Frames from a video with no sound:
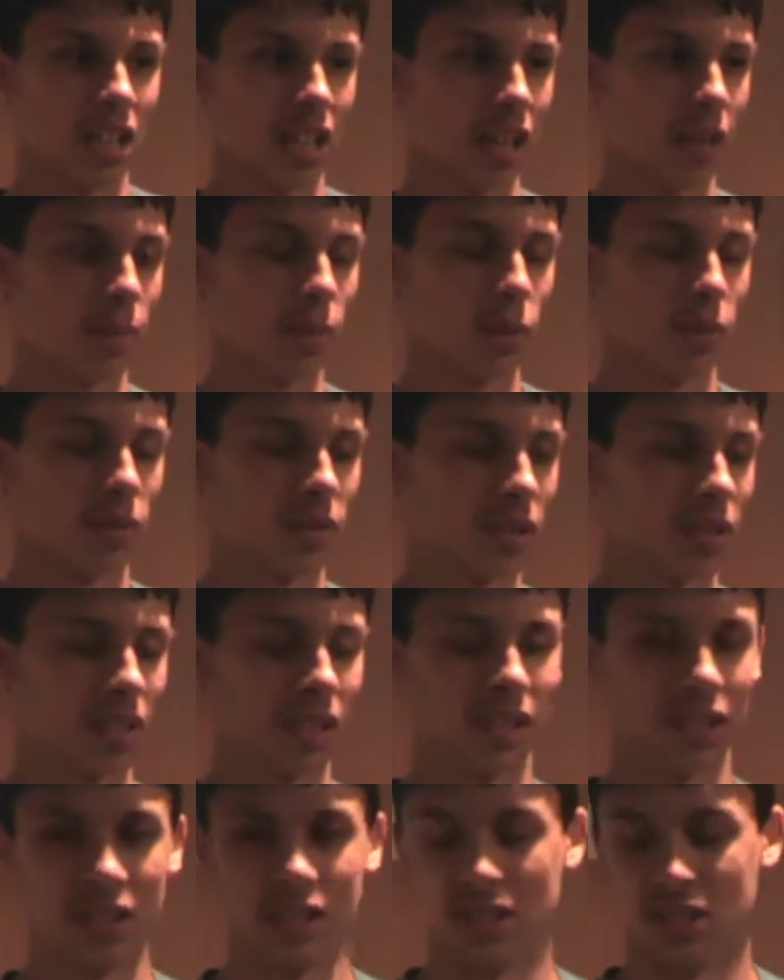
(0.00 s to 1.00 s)
I'm
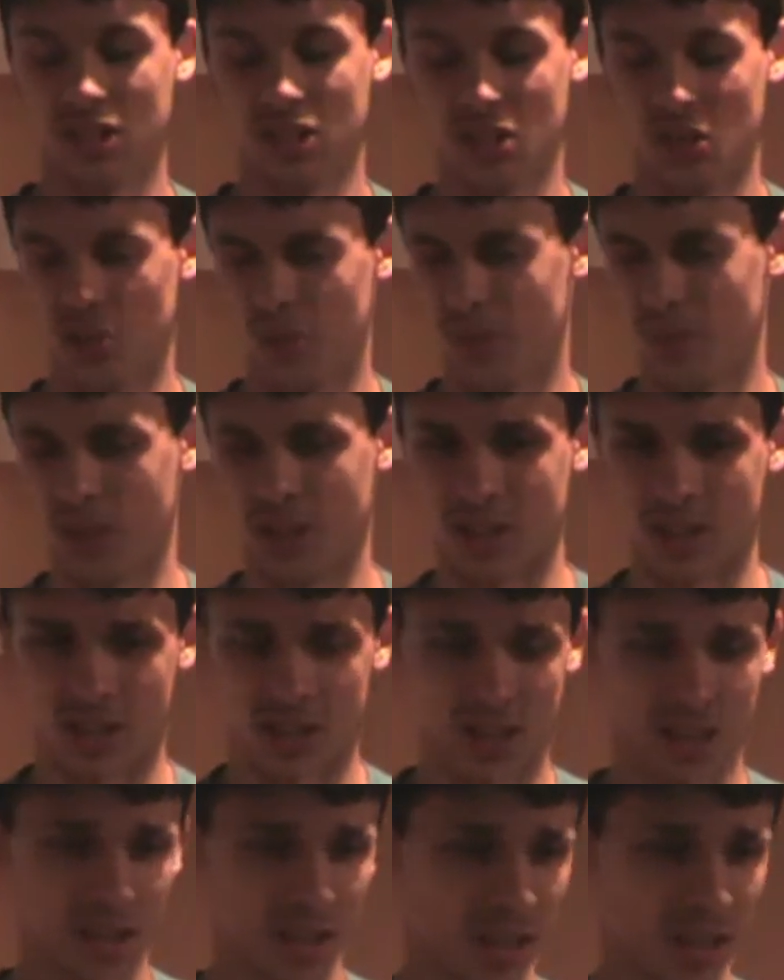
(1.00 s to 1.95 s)
overthinking this too much.